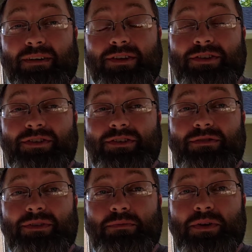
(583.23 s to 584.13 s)
inches
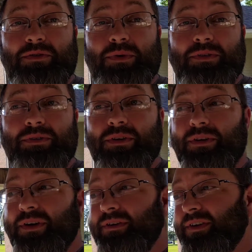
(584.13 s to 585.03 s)
from the pinch weld to the ground,